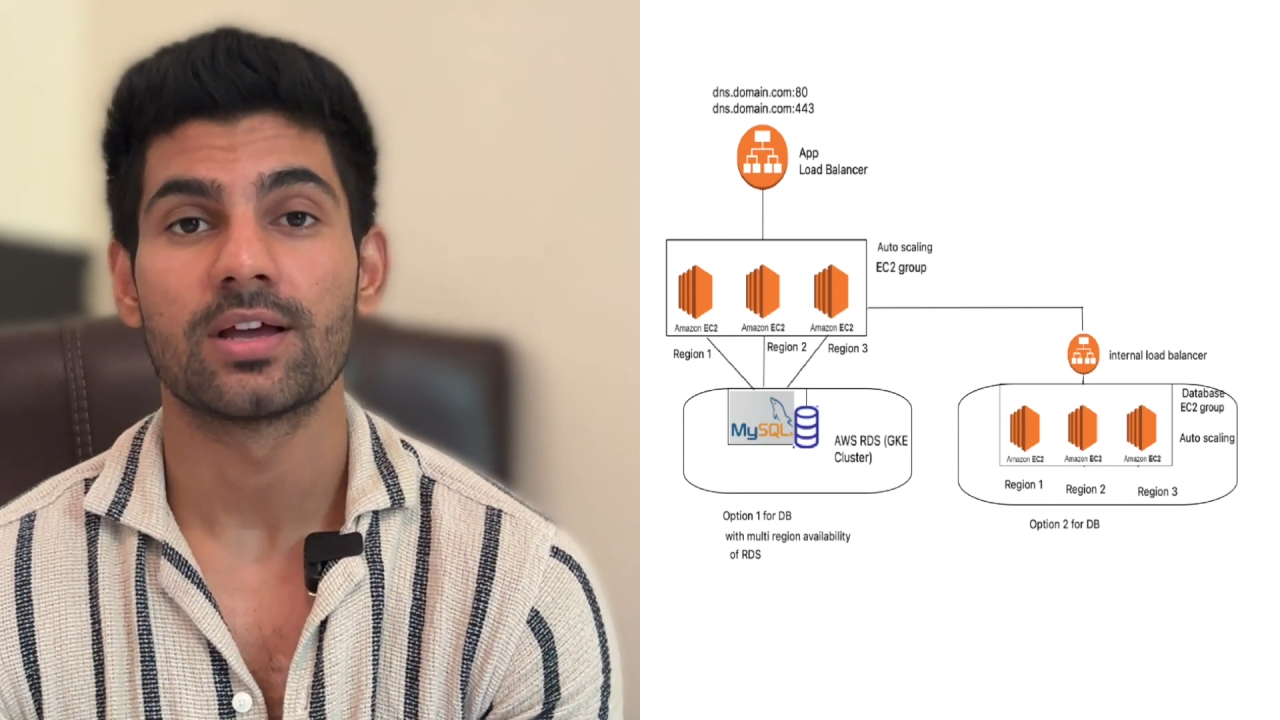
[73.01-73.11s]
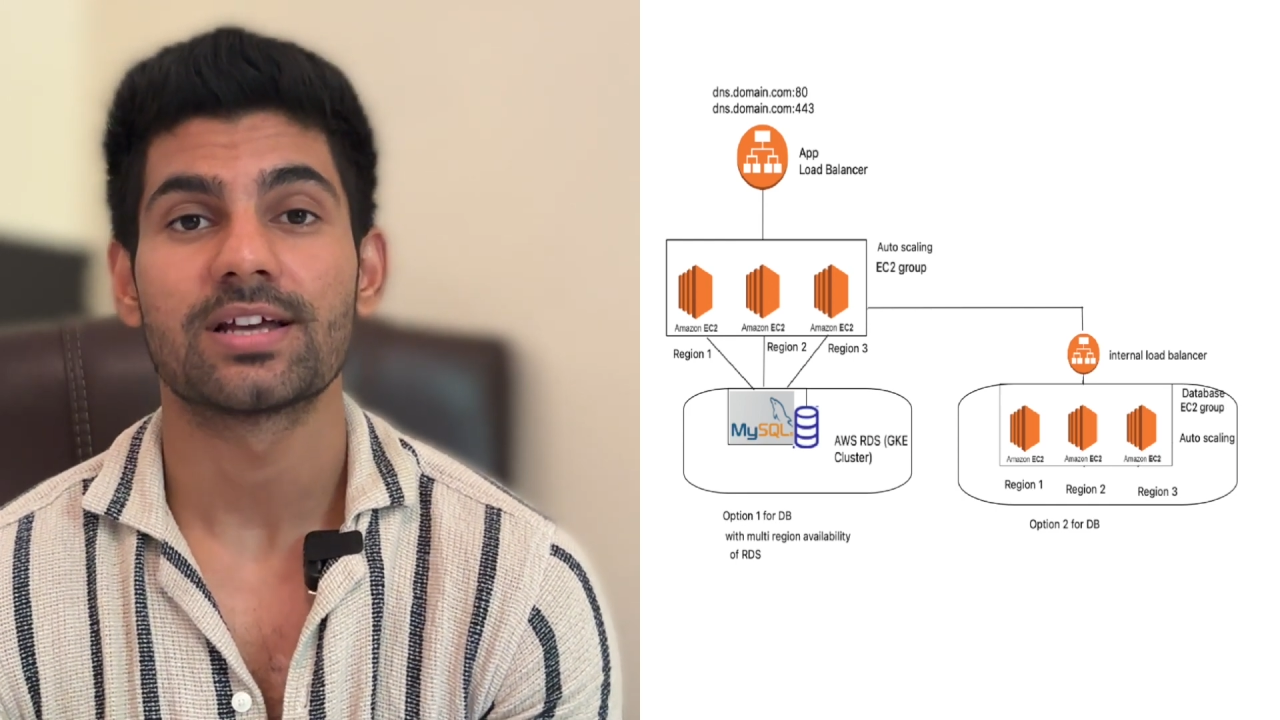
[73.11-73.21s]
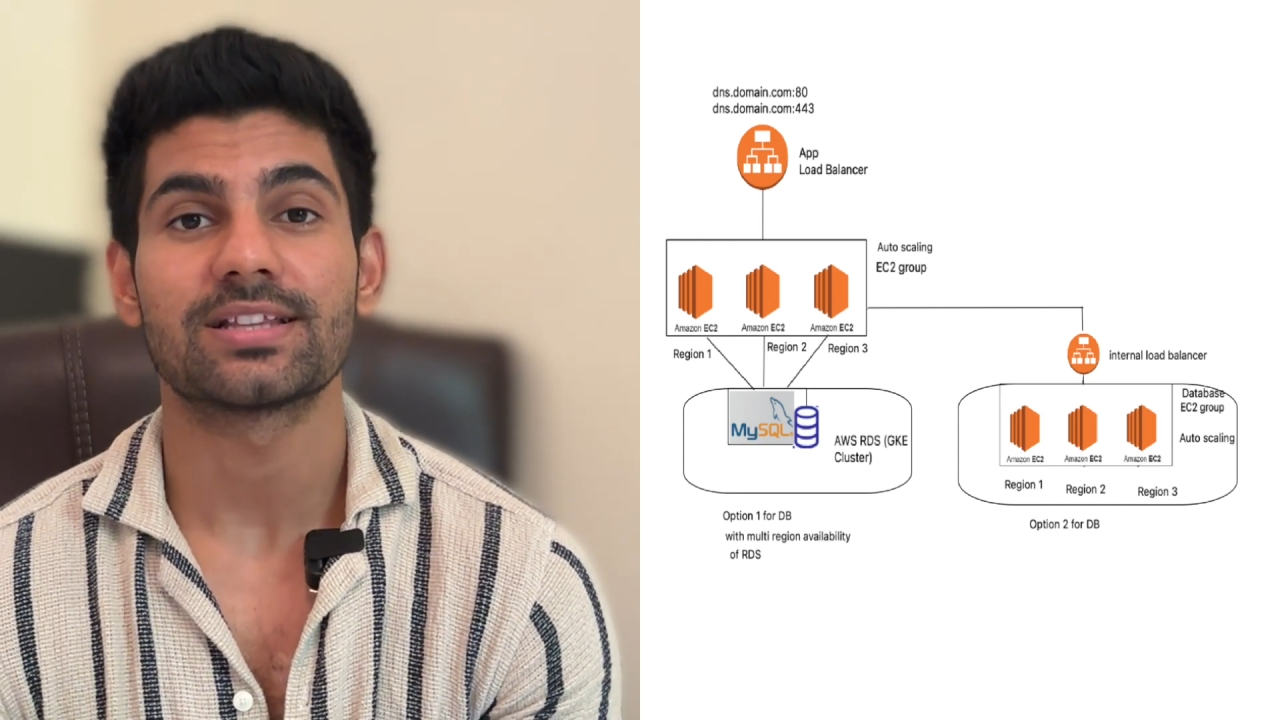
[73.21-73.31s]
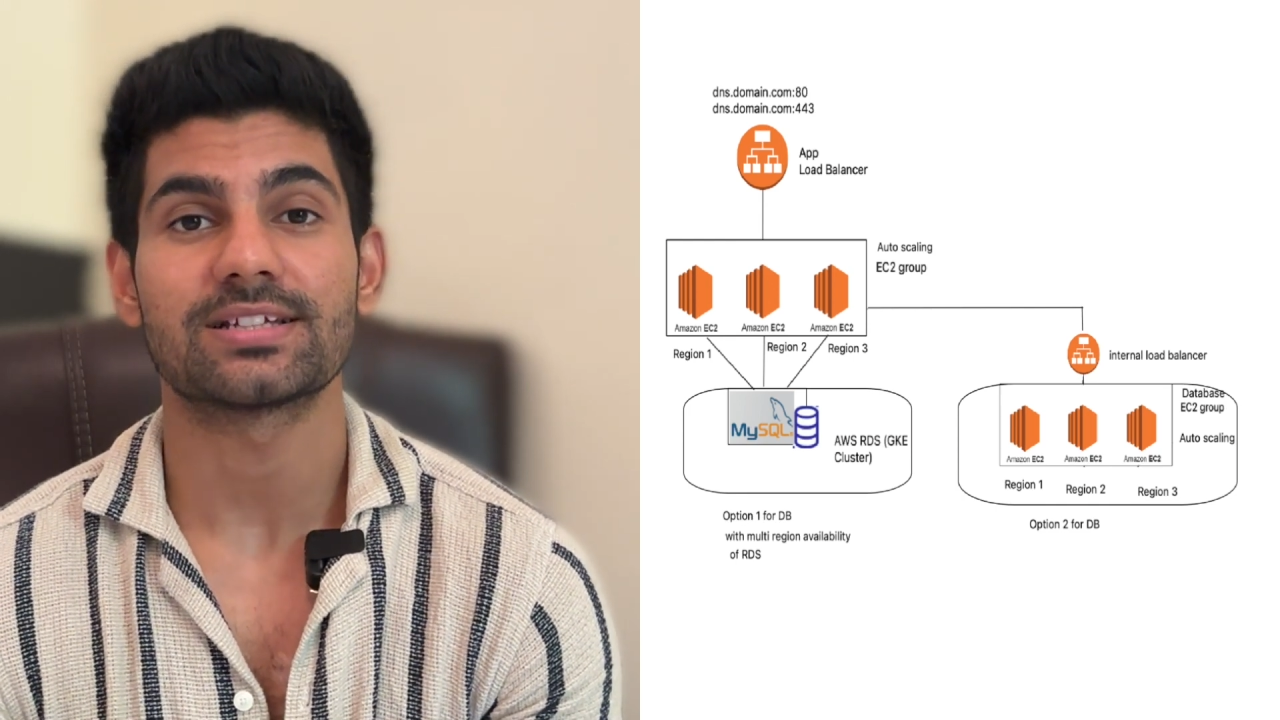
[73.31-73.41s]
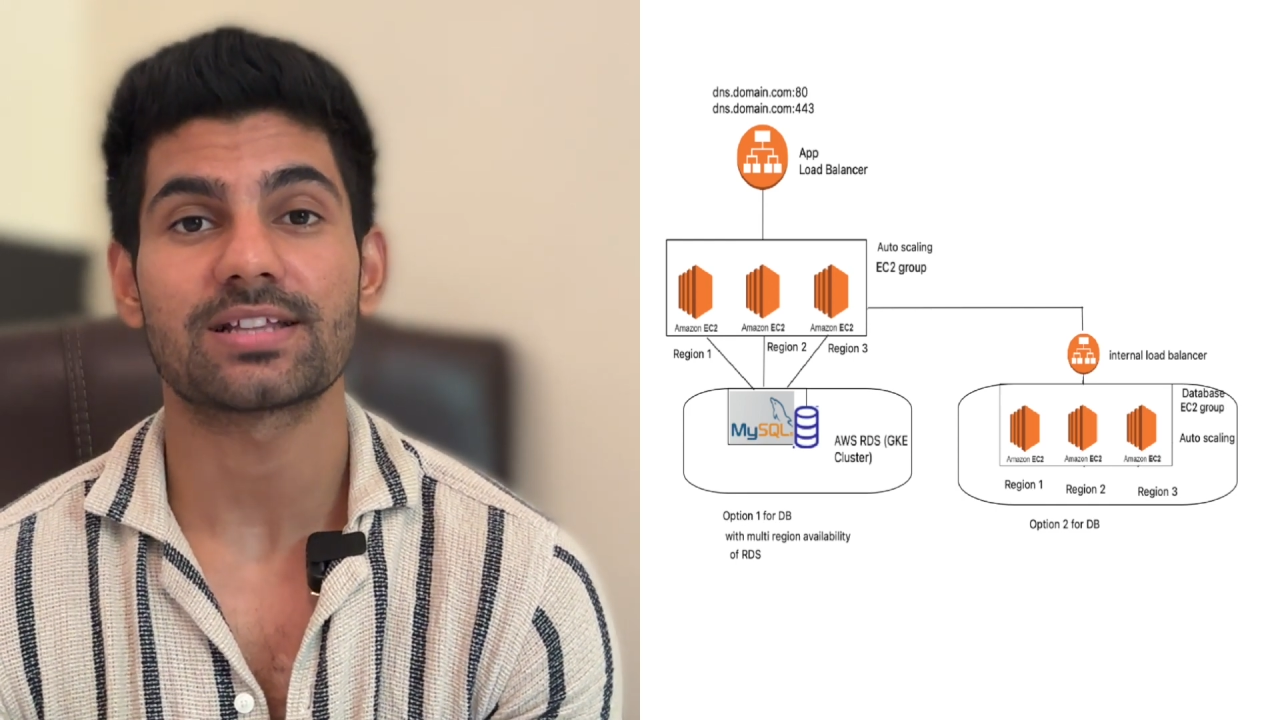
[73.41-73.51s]

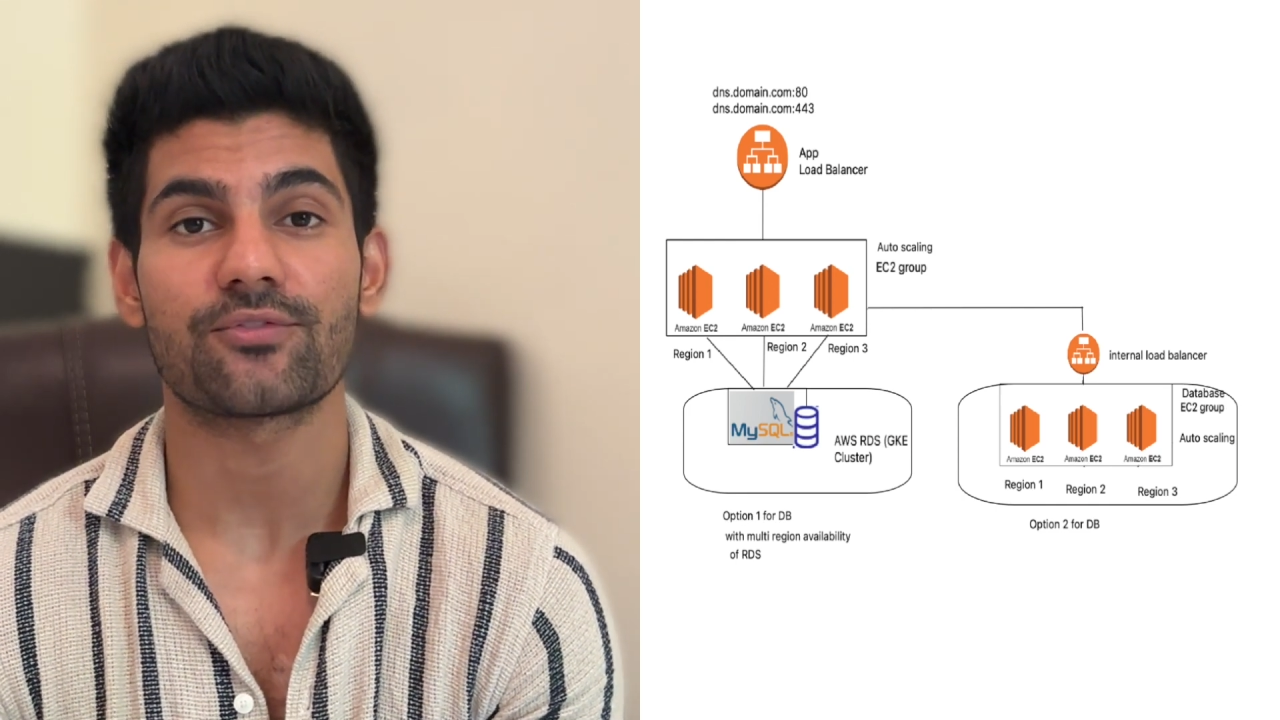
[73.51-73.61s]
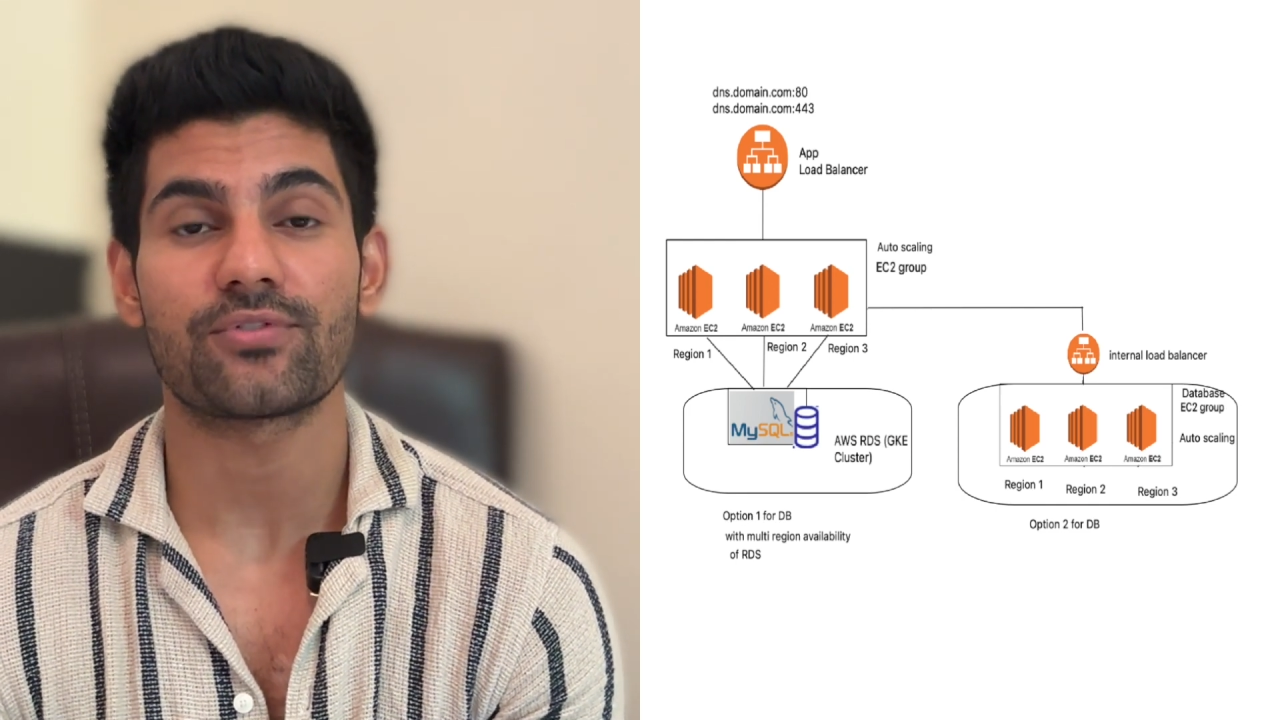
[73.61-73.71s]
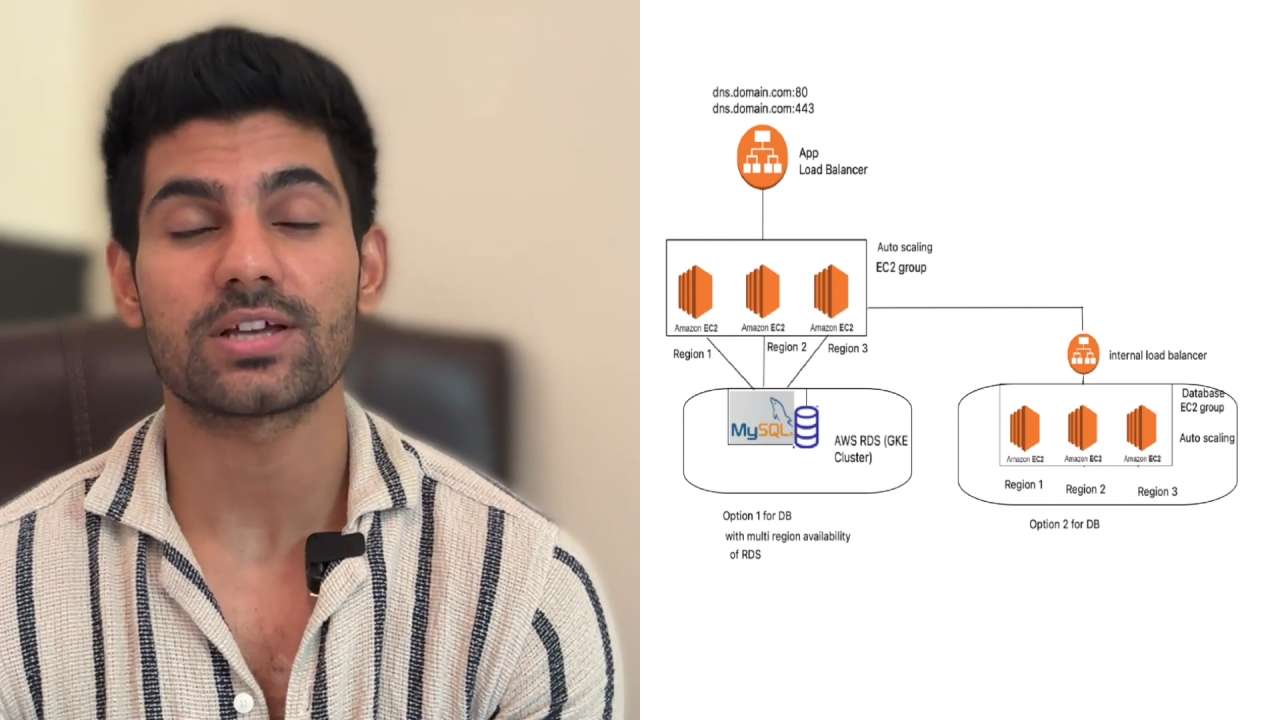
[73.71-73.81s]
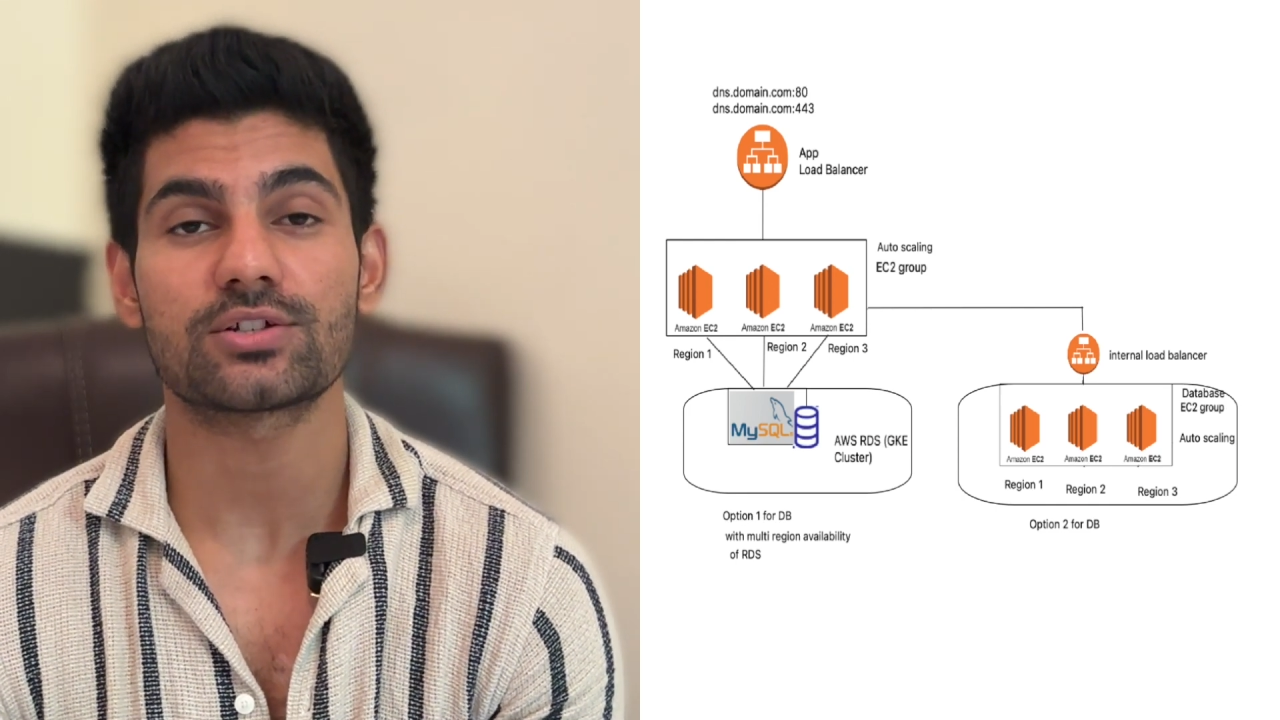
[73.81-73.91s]
This is the first